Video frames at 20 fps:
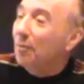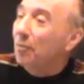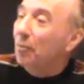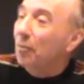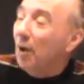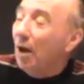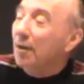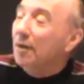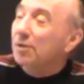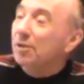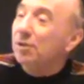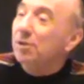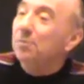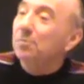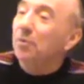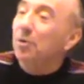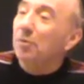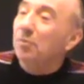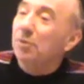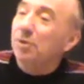Wallis's
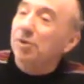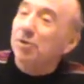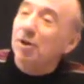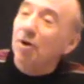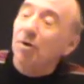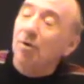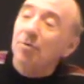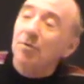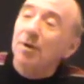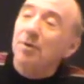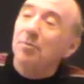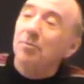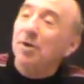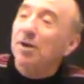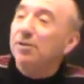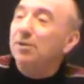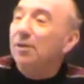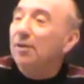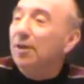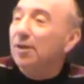book was only
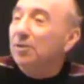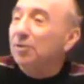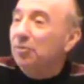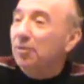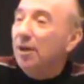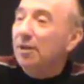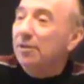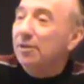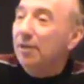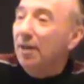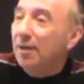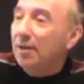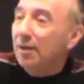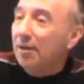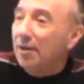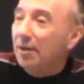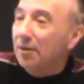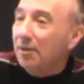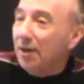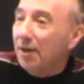recently
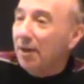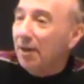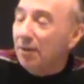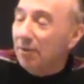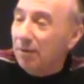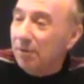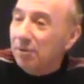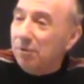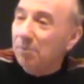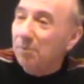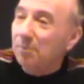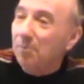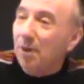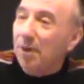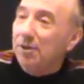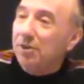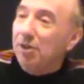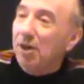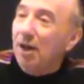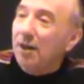translated into English
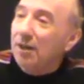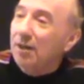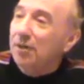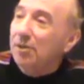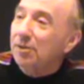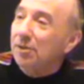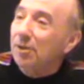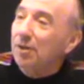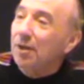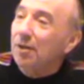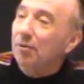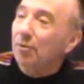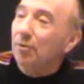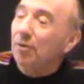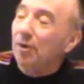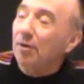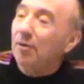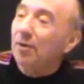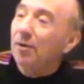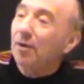by Jackie
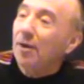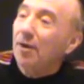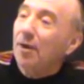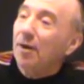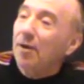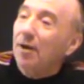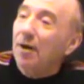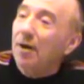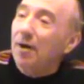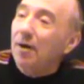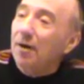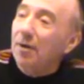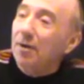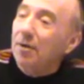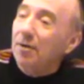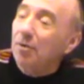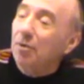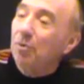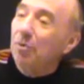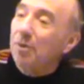Stedall,
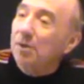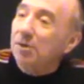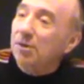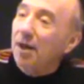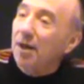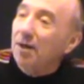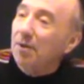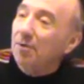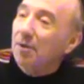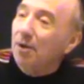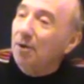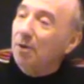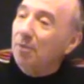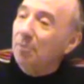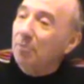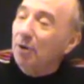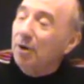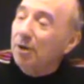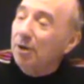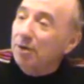who is a, a uh,
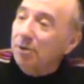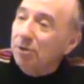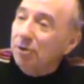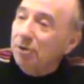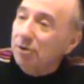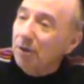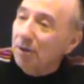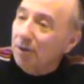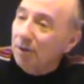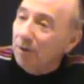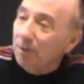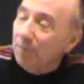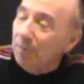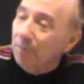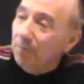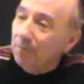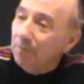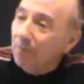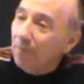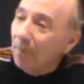British um,
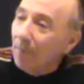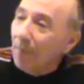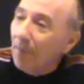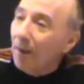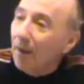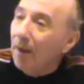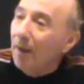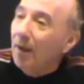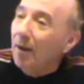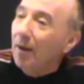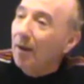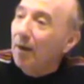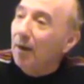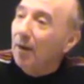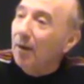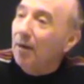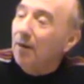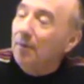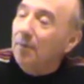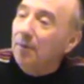
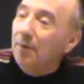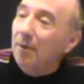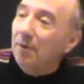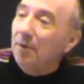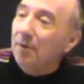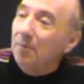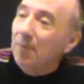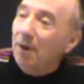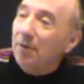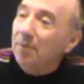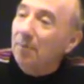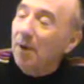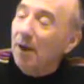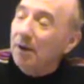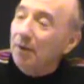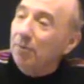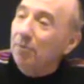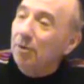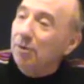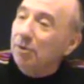uh,
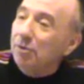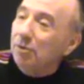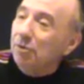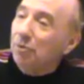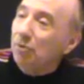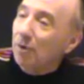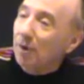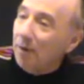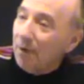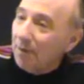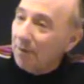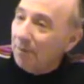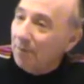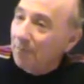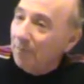mathematical historian.